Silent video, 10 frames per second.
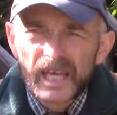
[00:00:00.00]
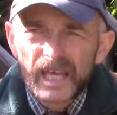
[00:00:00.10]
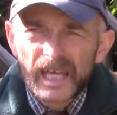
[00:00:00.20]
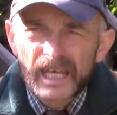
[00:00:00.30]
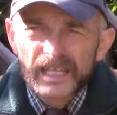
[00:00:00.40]

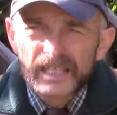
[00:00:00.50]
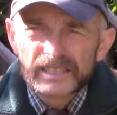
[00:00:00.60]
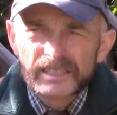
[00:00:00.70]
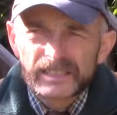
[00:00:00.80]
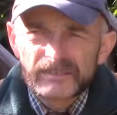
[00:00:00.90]

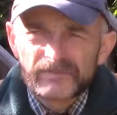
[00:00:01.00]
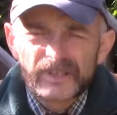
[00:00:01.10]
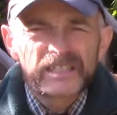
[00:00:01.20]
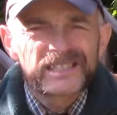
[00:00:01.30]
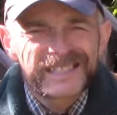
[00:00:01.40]
and
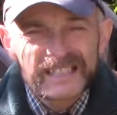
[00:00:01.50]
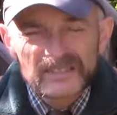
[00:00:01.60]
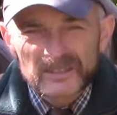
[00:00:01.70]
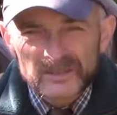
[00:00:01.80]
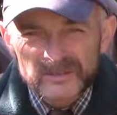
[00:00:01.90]
very
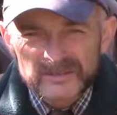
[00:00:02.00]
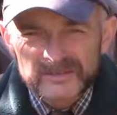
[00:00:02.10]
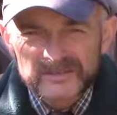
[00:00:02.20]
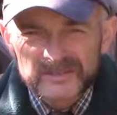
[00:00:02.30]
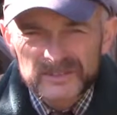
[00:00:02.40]
seasonal,
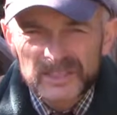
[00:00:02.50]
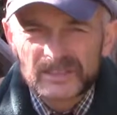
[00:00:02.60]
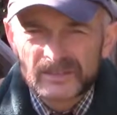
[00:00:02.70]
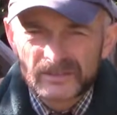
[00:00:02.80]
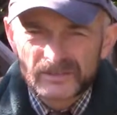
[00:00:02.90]

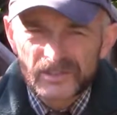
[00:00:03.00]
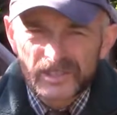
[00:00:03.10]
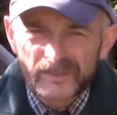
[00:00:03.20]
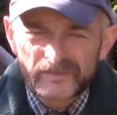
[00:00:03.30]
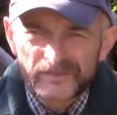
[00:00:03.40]
seasonal
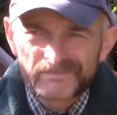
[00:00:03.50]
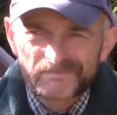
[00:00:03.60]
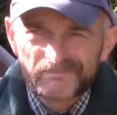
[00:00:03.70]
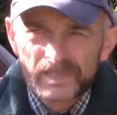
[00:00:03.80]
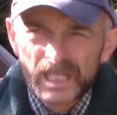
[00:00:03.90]
stuff.
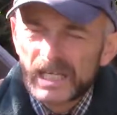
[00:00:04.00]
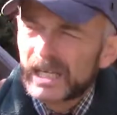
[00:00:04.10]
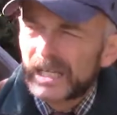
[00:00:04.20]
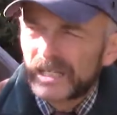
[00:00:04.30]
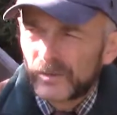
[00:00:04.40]

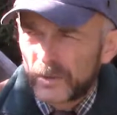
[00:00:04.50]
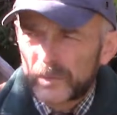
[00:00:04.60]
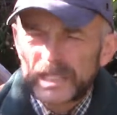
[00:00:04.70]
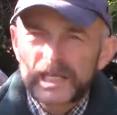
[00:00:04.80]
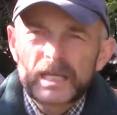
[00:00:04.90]
Now, when
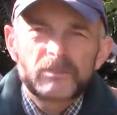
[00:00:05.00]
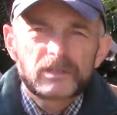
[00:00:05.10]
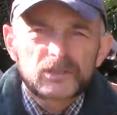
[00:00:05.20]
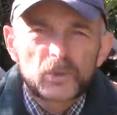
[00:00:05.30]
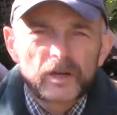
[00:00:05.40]
we came to
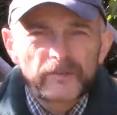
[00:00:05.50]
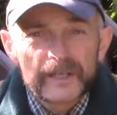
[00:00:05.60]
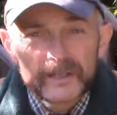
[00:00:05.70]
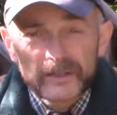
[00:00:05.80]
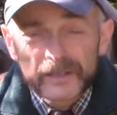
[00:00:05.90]
the 12
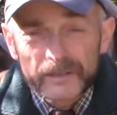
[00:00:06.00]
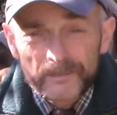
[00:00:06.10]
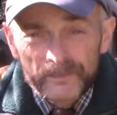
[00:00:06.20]
here,